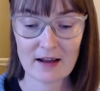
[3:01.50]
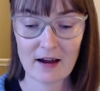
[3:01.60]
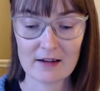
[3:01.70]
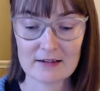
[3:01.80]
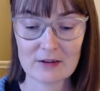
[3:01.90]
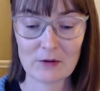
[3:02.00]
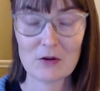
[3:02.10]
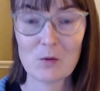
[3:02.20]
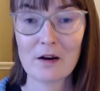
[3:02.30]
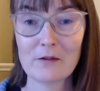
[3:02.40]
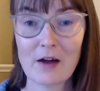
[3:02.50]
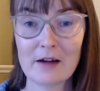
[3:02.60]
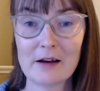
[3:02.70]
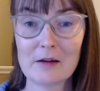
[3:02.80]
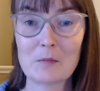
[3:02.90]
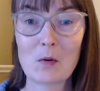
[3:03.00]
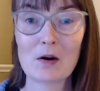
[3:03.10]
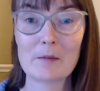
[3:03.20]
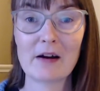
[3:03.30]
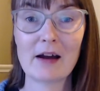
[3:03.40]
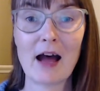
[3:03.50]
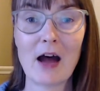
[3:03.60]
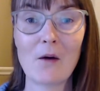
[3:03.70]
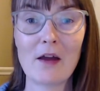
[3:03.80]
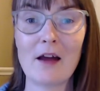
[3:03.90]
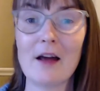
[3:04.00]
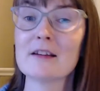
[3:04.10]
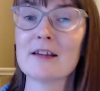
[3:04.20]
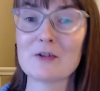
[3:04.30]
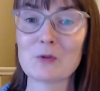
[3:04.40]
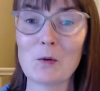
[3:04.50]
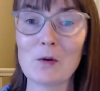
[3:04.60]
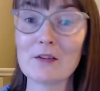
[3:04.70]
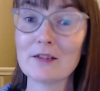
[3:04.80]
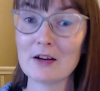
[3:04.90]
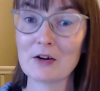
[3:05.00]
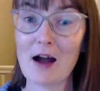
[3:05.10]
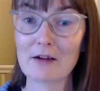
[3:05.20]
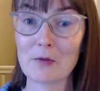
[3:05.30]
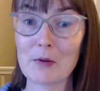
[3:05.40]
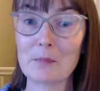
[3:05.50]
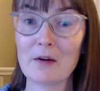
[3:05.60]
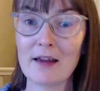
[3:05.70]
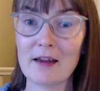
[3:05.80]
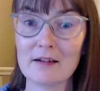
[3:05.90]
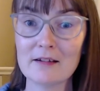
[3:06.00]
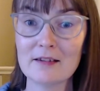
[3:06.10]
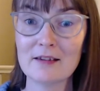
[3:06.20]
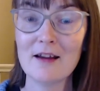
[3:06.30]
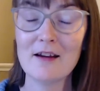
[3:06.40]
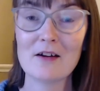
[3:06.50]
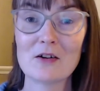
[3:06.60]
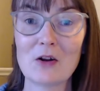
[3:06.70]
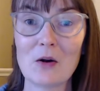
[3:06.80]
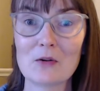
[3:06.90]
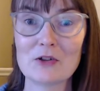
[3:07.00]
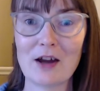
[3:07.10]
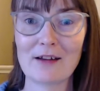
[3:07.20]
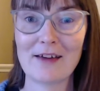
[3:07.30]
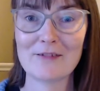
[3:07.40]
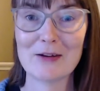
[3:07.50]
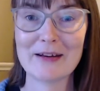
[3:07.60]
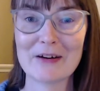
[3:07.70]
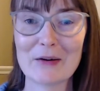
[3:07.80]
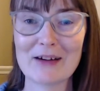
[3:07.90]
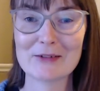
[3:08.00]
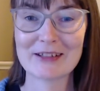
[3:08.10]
So if you want to find out more about how essential oils interact with our brains, go check that video out.